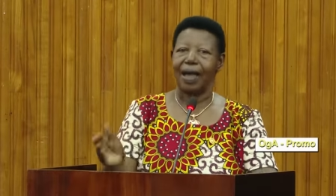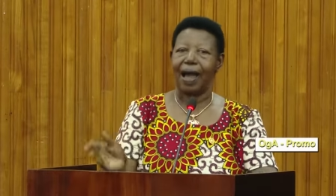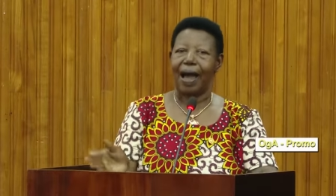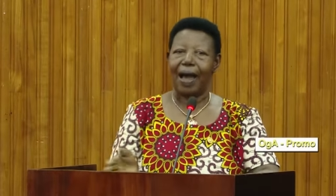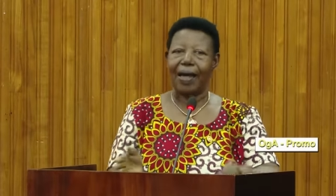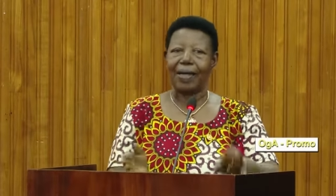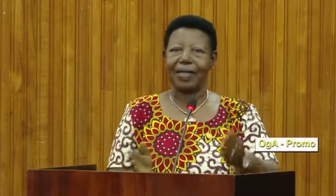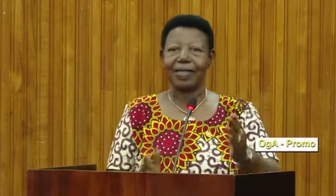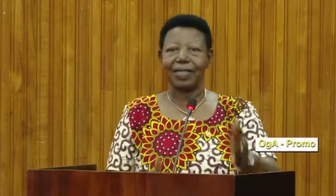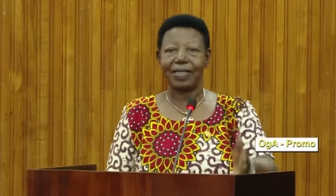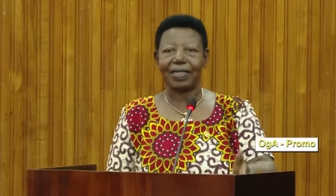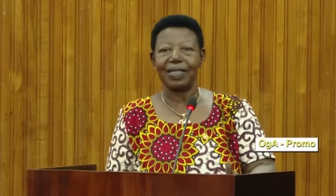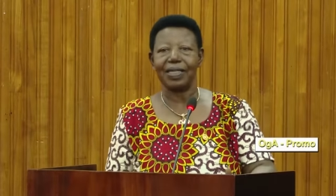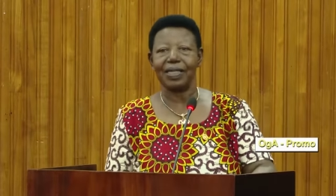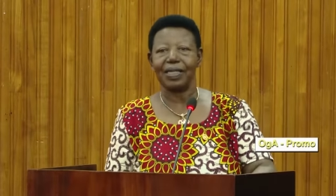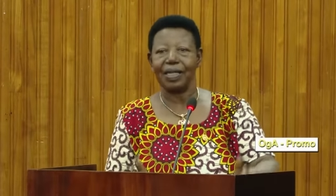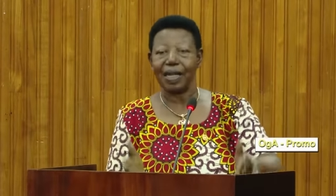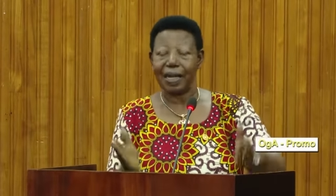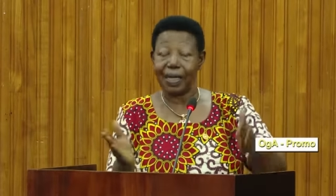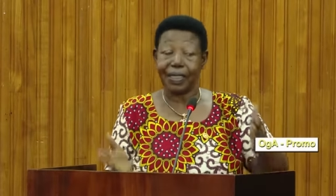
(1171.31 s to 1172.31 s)
and
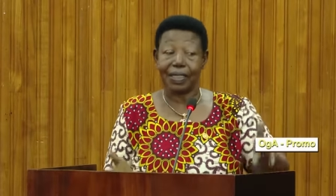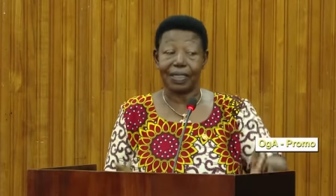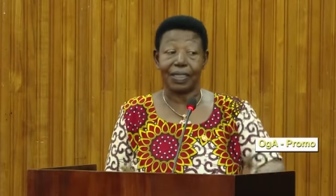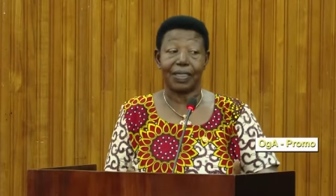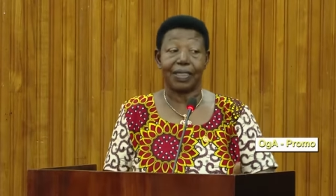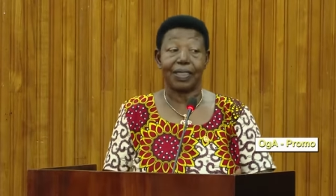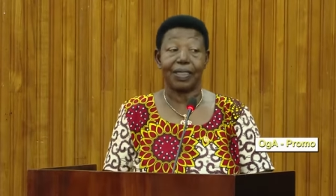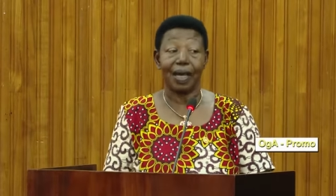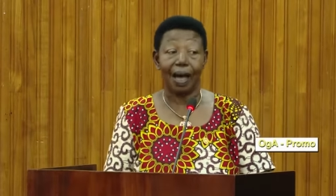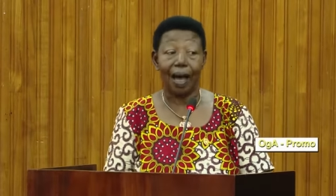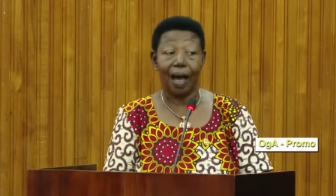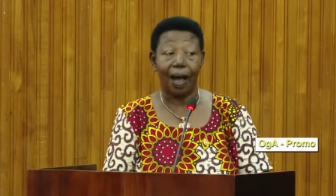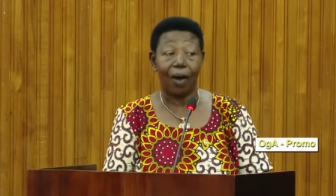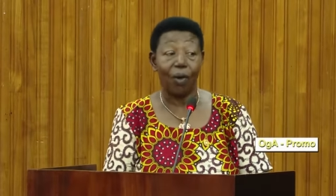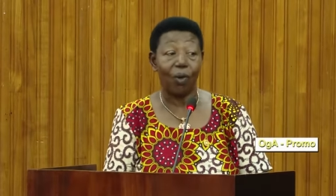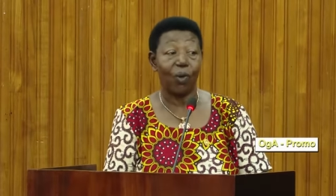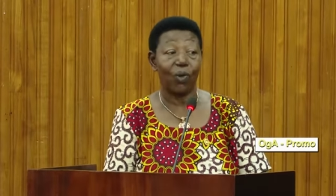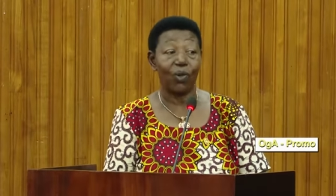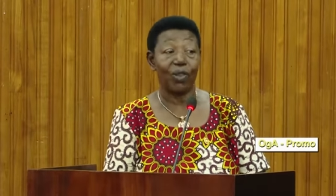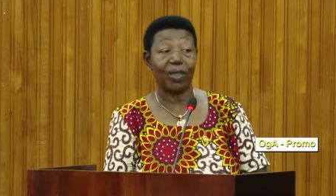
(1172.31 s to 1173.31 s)
see next year
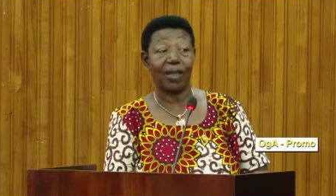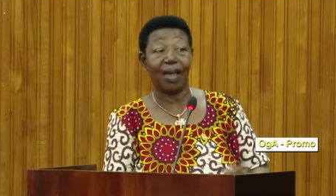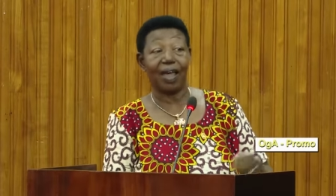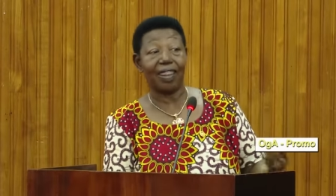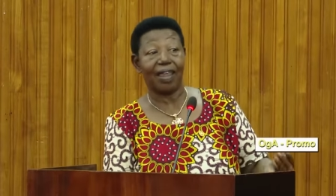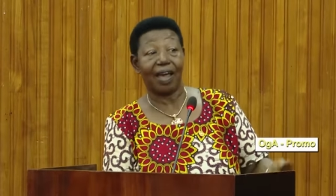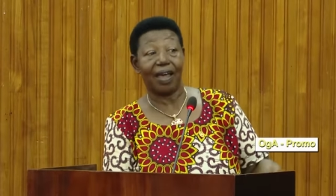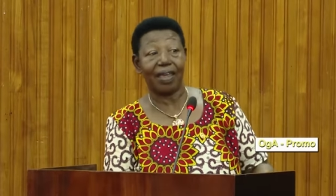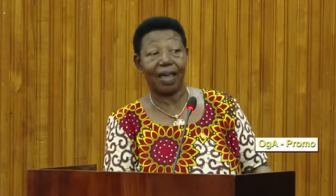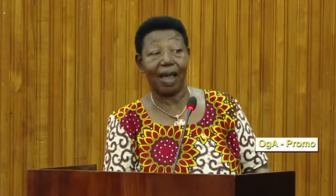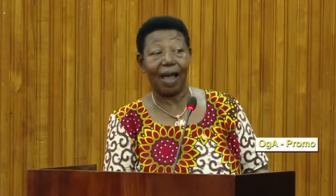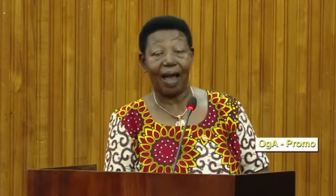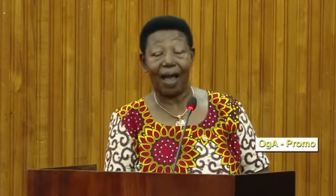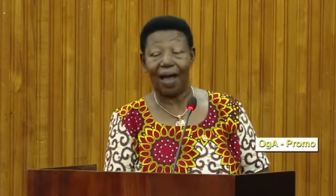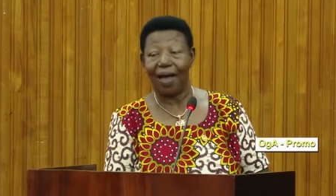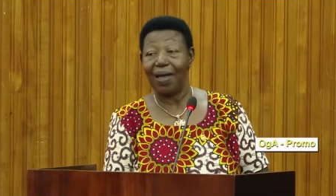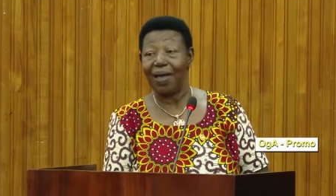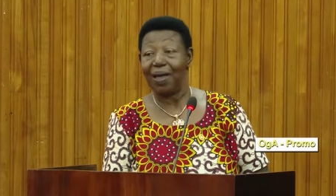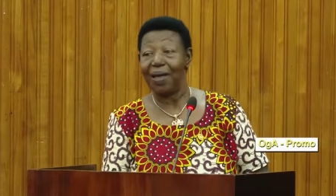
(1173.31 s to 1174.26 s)
or the other year,